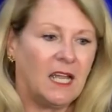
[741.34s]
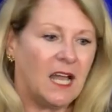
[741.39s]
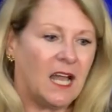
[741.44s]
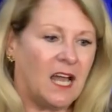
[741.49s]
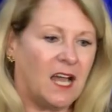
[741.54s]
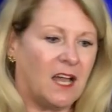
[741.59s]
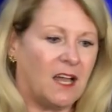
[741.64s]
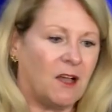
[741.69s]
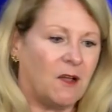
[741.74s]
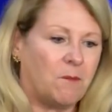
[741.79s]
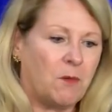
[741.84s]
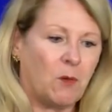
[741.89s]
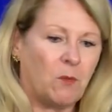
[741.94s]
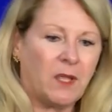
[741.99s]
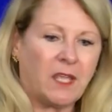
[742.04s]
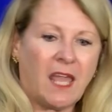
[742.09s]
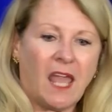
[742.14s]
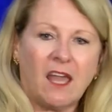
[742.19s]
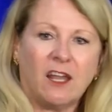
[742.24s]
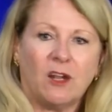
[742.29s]
uh, but
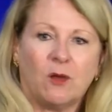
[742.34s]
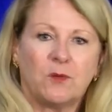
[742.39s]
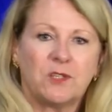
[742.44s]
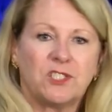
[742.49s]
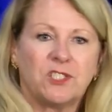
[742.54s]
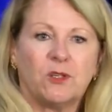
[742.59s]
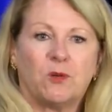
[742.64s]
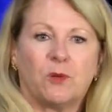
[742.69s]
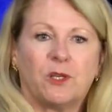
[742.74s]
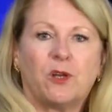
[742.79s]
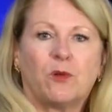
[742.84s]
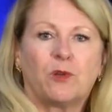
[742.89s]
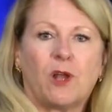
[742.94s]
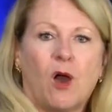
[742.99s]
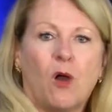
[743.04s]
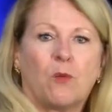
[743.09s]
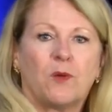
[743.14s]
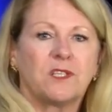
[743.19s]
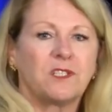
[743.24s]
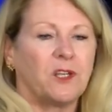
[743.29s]
we can't always do it. We don't
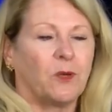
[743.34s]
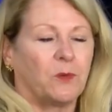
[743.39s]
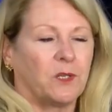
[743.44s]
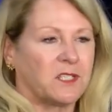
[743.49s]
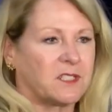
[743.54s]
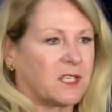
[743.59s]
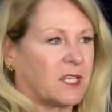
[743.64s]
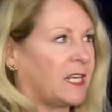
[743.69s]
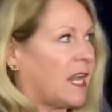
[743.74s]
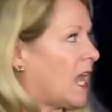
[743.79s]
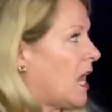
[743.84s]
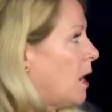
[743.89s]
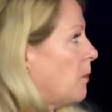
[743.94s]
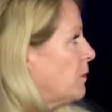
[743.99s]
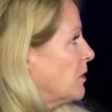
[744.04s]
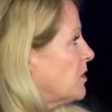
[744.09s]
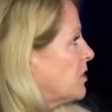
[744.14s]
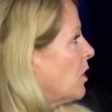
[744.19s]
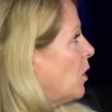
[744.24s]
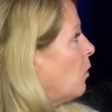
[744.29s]
always know when it's going to
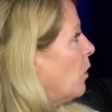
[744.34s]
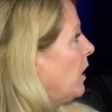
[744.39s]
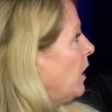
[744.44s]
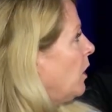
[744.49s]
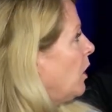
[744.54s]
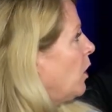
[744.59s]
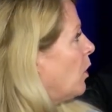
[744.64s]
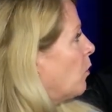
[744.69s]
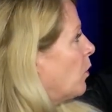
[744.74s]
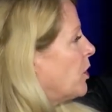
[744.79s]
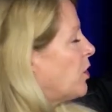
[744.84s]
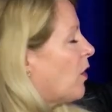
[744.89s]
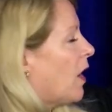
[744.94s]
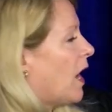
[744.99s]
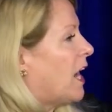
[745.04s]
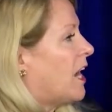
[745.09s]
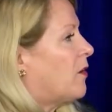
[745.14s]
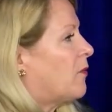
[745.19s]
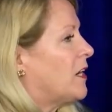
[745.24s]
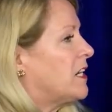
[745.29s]
happen. So when your
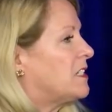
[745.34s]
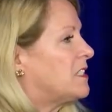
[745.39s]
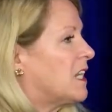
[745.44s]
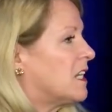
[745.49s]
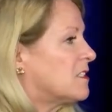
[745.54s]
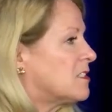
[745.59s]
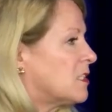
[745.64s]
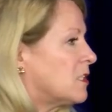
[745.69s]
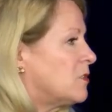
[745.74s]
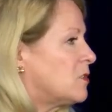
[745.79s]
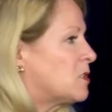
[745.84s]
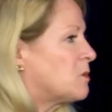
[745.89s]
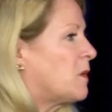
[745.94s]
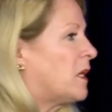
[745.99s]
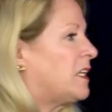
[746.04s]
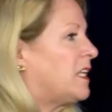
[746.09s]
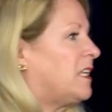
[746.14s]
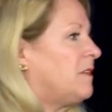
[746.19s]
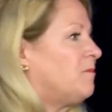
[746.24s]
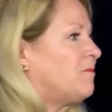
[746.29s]
IRA does lose
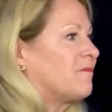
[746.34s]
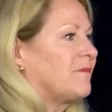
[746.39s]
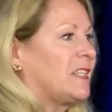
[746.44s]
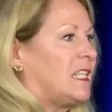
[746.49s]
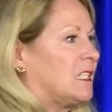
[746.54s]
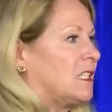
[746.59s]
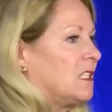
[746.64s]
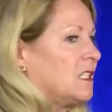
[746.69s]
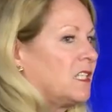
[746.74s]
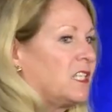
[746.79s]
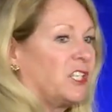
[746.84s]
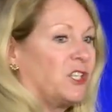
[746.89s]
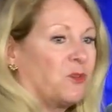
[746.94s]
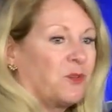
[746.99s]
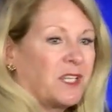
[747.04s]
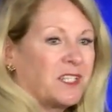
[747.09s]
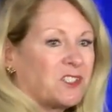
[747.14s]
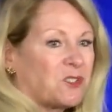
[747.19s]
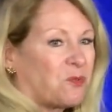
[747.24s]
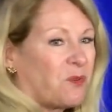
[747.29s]
money, you
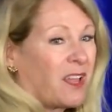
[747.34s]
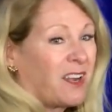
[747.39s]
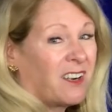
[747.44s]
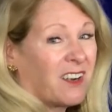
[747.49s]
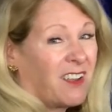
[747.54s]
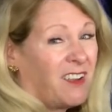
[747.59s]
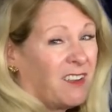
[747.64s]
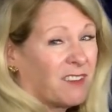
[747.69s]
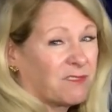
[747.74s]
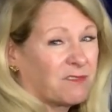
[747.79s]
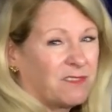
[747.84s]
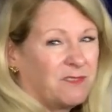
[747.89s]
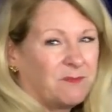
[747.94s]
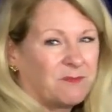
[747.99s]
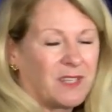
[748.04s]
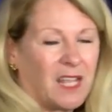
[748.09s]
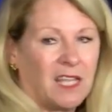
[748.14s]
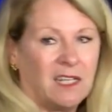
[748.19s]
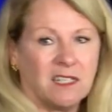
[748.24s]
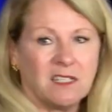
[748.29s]
don't get to write it off.
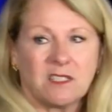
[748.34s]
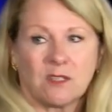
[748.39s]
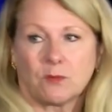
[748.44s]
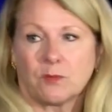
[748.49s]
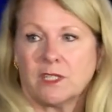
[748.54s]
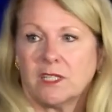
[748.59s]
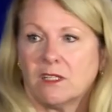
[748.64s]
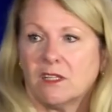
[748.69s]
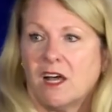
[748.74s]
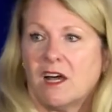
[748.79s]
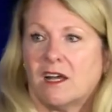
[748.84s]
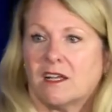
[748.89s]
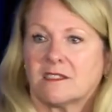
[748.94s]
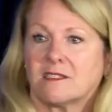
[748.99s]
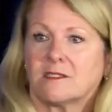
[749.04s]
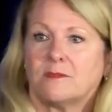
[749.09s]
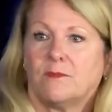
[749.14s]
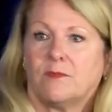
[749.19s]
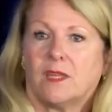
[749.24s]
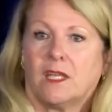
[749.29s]
And it's a real
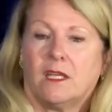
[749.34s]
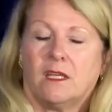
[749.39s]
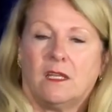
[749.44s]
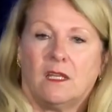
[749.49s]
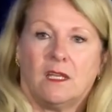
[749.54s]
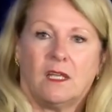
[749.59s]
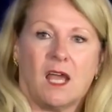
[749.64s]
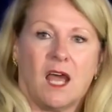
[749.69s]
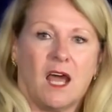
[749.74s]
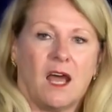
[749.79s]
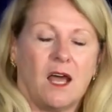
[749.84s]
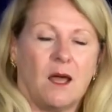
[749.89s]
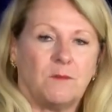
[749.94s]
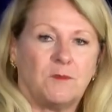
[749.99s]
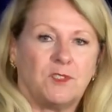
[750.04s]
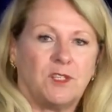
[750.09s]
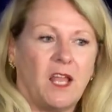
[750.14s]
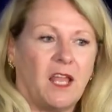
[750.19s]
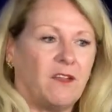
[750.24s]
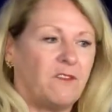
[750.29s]
loss.
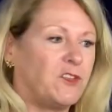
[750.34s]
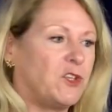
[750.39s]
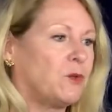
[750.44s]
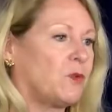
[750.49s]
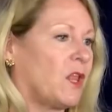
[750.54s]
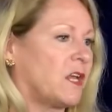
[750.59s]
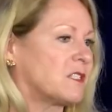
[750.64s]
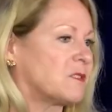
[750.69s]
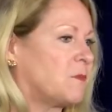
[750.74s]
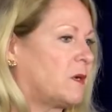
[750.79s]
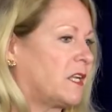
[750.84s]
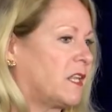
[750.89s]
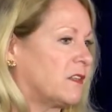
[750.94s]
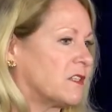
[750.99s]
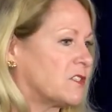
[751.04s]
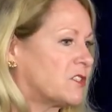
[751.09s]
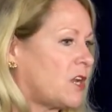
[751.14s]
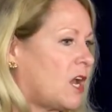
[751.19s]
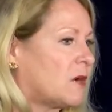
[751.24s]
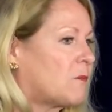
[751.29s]
Um, if you lost money in
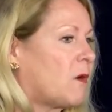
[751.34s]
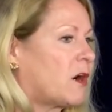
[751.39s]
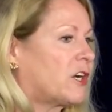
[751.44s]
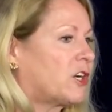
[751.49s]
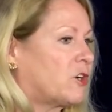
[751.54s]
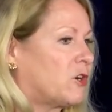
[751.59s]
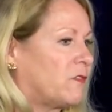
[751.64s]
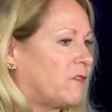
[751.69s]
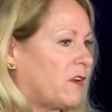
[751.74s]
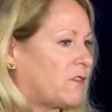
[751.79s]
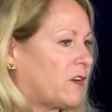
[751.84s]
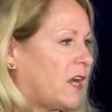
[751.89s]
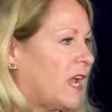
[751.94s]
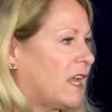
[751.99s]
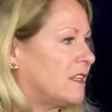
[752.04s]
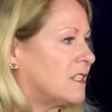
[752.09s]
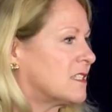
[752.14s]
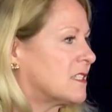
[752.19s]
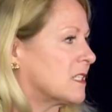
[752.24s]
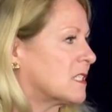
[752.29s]
the stock market or have ever
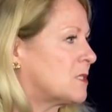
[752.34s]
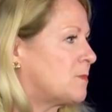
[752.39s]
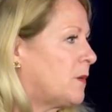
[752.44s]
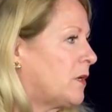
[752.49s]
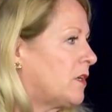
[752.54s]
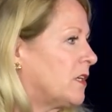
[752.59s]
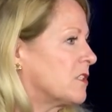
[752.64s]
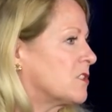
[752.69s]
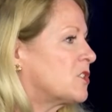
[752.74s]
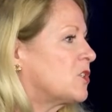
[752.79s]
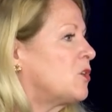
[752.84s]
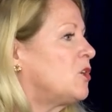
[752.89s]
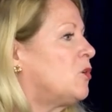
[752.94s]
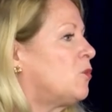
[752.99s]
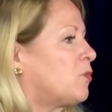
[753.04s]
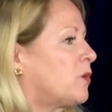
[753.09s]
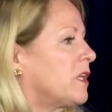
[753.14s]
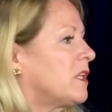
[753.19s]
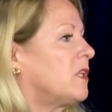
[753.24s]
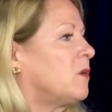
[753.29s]
had this experience. So
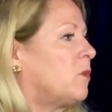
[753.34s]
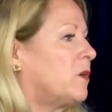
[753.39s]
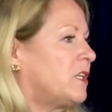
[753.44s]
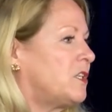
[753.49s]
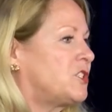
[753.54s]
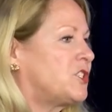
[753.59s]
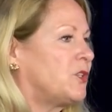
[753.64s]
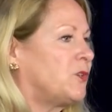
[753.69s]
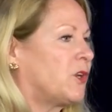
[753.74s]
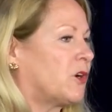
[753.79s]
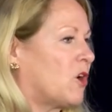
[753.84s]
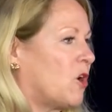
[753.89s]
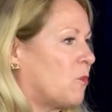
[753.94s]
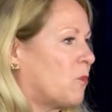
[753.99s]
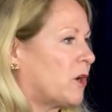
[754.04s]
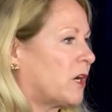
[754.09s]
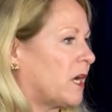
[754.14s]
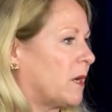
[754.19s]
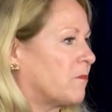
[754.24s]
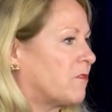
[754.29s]
you really want to do your
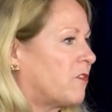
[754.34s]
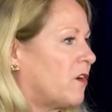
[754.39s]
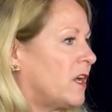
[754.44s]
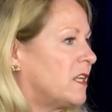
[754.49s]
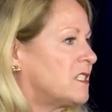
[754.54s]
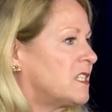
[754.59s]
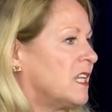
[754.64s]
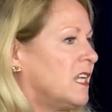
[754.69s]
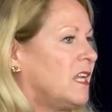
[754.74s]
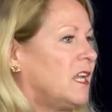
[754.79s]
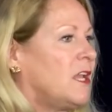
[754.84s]
homework up front,